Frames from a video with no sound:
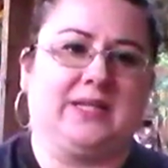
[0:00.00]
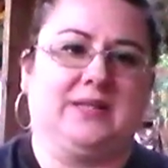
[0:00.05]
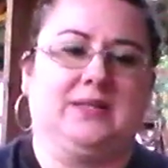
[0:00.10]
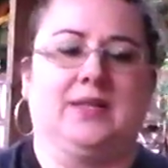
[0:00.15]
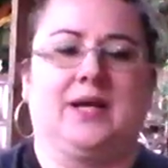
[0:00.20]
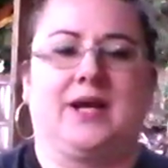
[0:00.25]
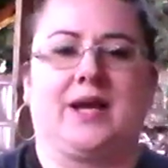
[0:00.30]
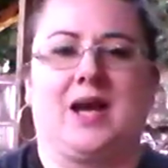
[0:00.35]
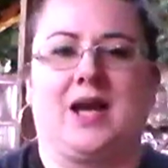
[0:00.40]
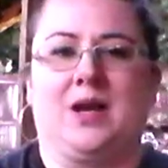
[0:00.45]

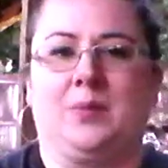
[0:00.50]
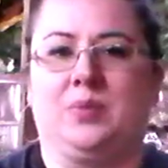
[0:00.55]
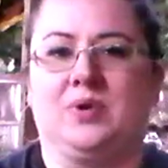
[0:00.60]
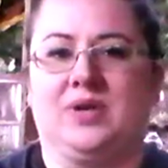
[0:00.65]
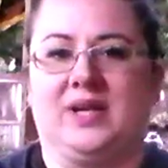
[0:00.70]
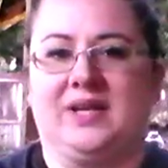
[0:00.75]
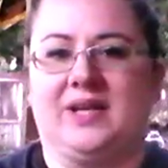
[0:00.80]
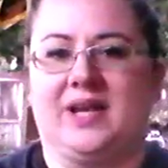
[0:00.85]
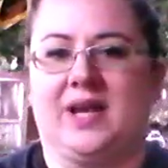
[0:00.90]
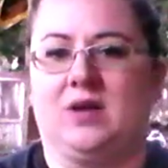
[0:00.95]
And I kind of
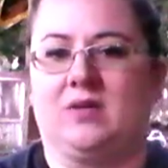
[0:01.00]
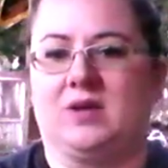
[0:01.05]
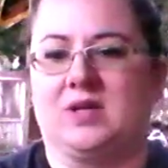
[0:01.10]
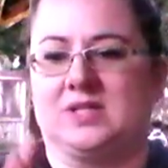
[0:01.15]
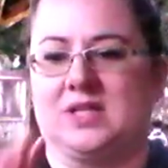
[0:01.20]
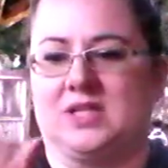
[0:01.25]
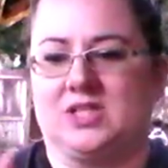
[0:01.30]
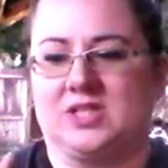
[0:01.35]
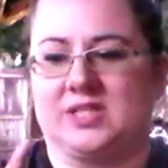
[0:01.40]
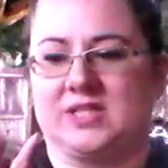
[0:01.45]
put it down
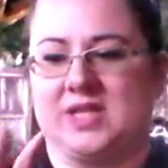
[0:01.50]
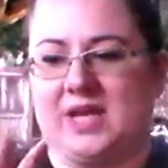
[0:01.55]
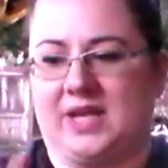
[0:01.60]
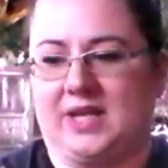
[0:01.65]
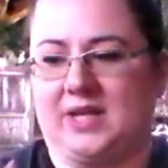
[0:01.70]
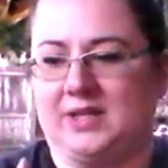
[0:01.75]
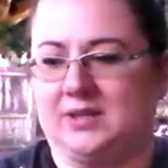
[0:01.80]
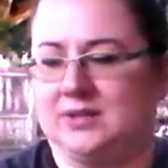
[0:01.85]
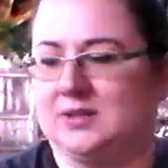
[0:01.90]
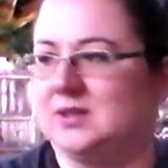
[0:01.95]
because I just
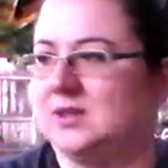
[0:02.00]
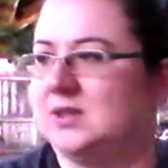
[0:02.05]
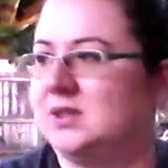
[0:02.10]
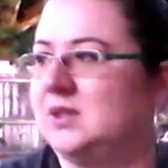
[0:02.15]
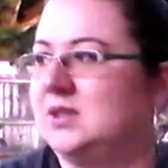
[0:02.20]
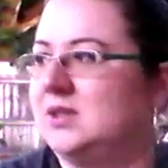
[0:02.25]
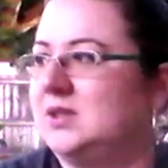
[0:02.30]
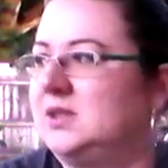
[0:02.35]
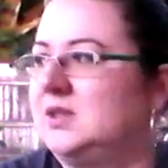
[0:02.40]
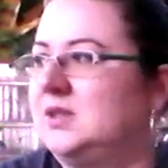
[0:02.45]
can't
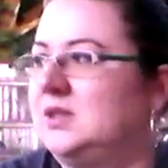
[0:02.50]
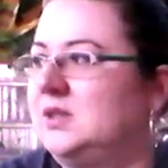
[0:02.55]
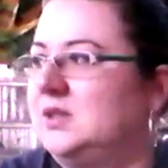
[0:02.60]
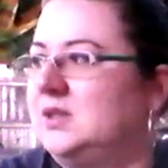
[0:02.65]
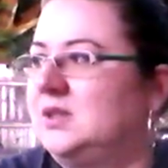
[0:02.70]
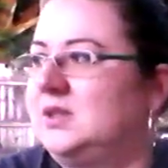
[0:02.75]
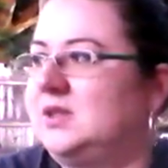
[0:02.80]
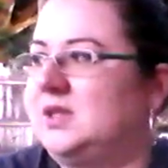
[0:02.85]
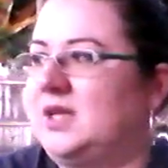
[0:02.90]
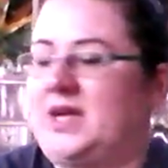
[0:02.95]

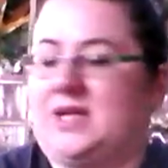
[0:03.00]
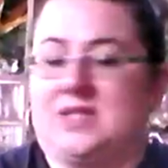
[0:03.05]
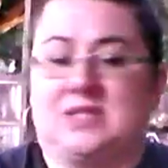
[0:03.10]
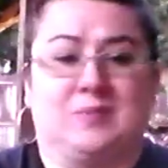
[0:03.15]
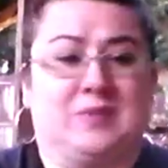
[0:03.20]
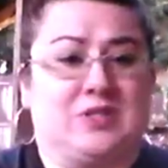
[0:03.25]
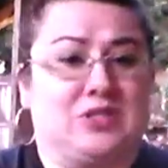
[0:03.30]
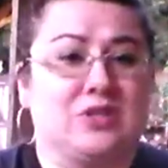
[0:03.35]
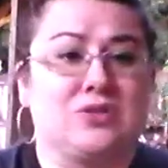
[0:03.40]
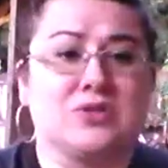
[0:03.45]
got
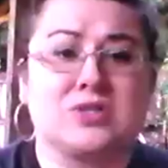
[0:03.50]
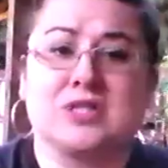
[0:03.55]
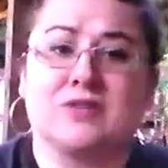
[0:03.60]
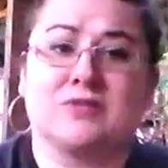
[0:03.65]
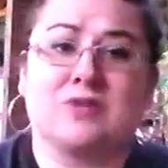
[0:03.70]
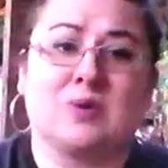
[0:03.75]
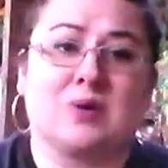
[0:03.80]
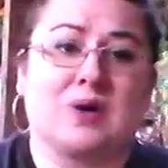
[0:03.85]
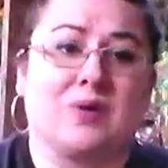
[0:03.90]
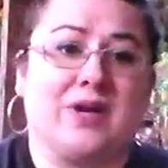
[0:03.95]
so much other
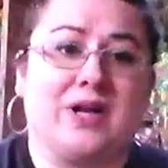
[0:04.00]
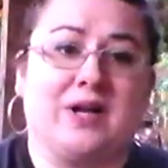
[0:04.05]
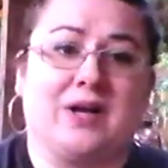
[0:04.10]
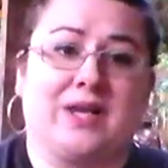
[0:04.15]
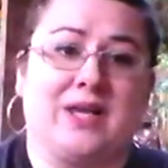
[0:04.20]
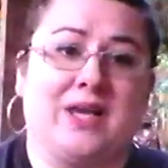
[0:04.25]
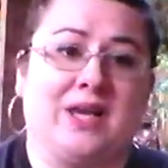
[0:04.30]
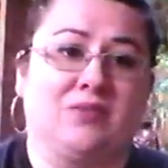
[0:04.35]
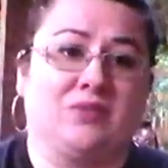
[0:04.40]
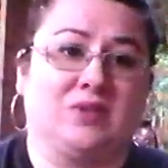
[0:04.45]
stuff going on right now,
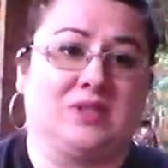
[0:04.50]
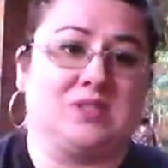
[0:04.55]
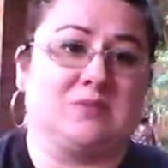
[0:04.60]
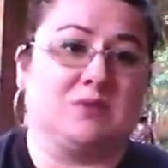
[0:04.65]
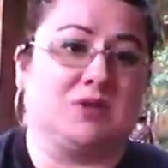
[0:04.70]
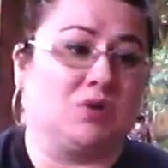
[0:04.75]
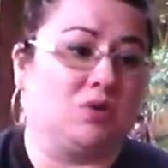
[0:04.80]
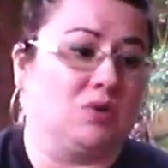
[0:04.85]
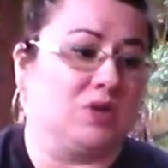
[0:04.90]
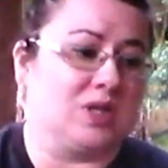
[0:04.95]
I can't really
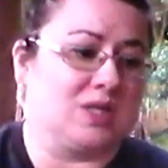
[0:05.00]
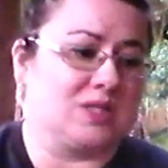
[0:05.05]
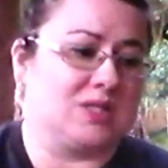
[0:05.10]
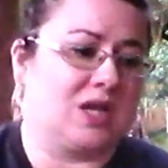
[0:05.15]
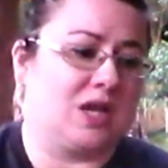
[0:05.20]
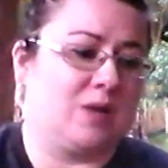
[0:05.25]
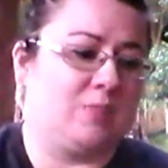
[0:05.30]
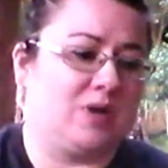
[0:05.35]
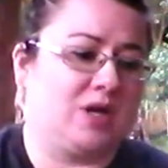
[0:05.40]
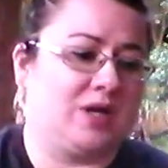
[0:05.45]
spend a whole lot of
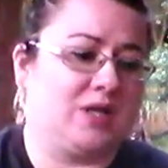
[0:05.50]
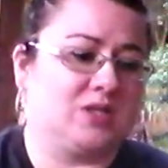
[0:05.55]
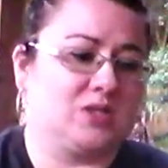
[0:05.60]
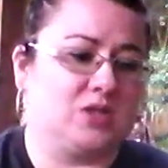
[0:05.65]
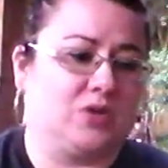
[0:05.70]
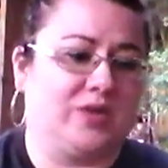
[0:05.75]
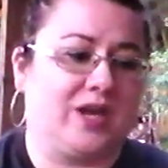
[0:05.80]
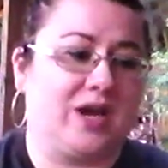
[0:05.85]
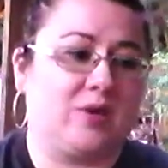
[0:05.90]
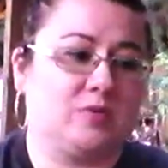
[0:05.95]
time on it,
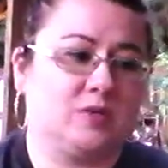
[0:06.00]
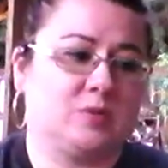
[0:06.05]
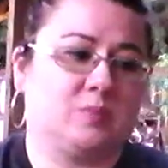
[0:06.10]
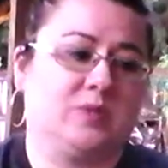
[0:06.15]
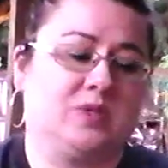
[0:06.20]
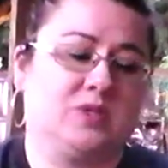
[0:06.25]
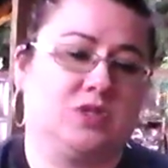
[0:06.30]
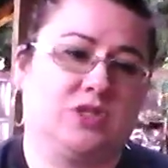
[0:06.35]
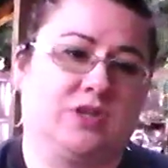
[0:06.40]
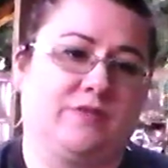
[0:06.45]
so that one's
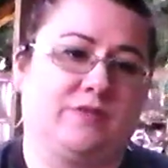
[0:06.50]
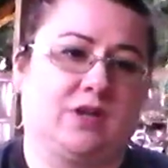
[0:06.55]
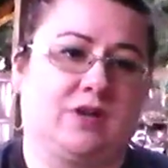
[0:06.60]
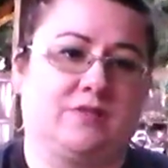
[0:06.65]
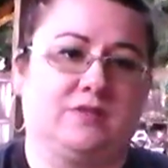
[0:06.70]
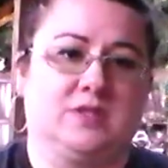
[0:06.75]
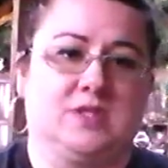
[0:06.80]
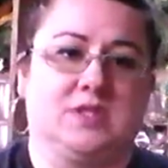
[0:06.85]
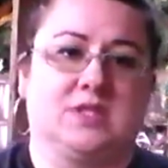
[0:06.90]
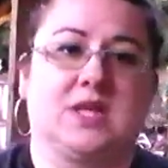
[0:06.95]
been shoved
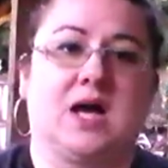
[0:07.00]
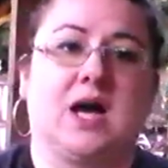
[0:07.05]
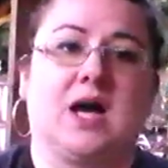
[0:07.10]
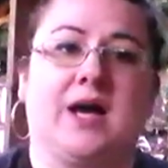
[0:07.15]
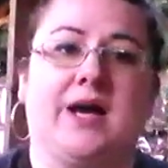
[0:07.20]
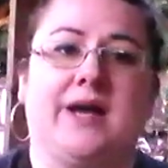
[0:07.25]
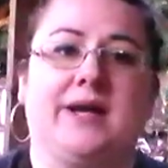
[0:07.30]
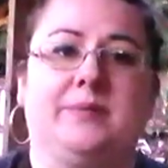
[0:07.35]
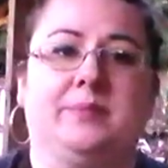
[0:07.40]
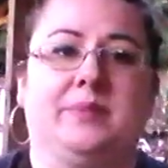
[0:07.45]
off to the
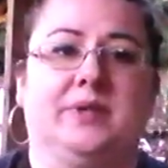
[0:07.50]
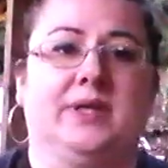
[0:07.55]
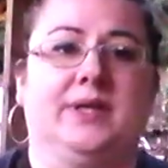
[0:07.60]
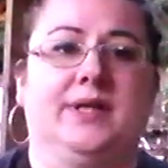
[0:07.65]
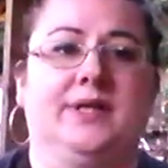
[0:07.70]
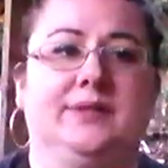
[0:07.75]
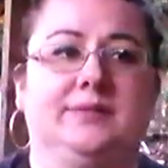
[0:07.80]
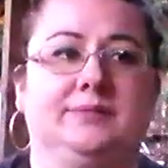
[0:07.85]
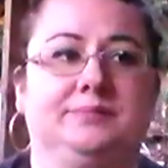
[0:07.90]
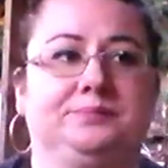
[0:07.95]
side,
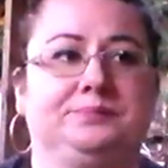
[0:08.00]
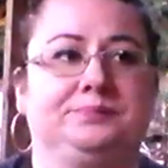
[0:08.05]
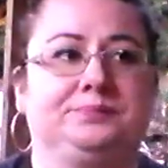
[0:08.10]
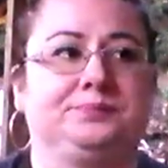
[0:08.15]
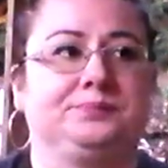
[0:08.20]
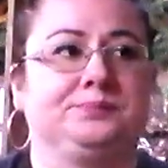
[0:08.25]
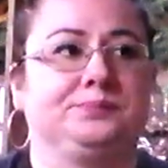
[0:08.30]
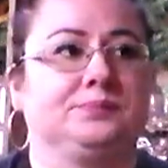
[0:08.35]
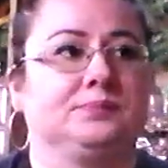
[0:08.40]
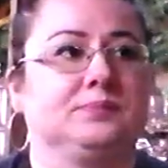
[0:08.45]
but
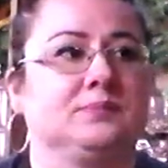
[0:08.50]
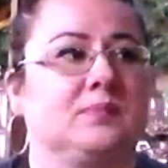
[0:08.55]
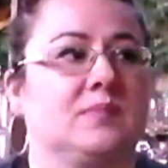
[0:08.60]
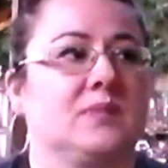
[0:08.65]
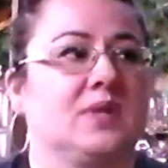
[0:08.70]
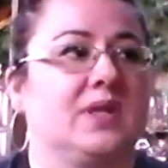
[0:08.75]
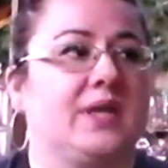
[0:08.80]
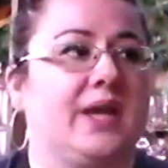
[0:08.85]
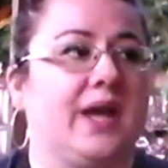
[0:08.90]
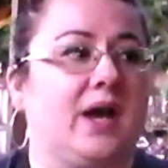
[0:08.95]

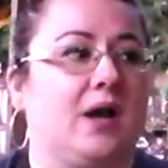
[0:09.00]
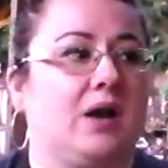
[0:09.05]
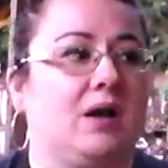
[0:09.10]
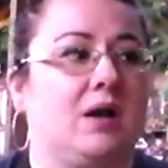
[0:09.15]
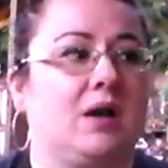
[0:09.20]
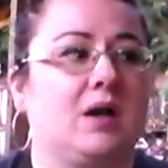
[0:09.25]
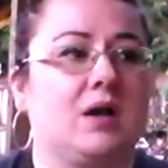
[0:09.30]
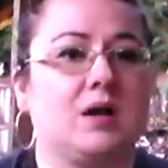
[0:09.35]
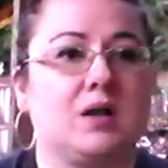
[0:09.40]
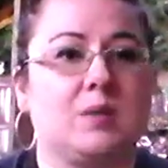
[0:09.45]
yeah,
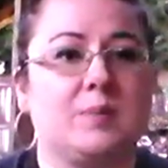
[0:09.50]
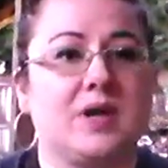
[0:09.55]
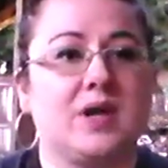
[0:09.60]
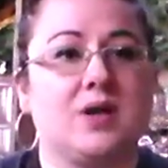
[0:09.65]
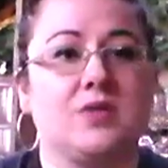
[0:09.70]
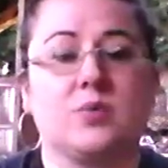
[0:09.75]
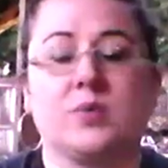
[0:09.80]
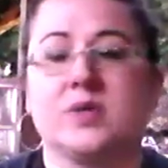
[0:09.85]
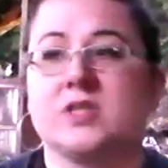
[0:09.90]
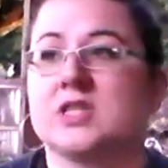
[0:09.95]
all my
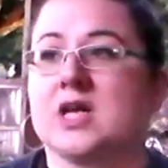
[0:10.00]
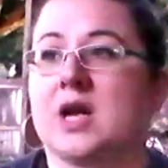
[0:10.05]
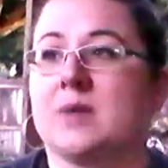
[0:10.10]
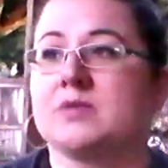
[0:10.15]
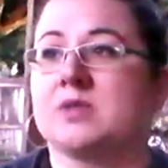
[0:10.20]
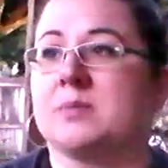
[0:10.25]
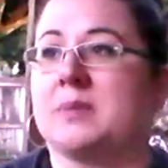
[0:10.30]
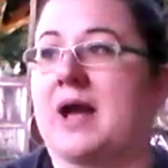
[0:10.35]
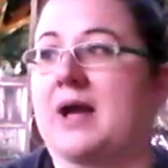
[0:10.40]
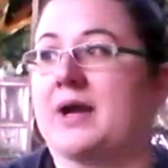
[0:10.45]
other wind
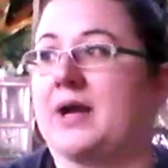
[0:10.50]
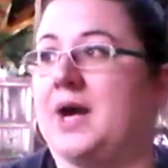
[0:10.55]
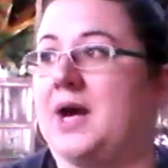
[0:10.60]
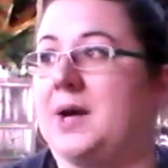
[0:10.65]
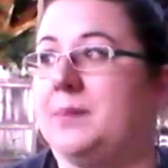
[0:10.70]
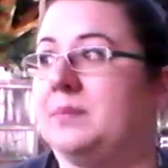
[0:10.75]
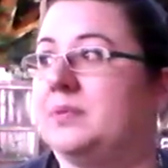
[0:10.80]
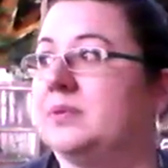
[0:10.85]
chimes are back up.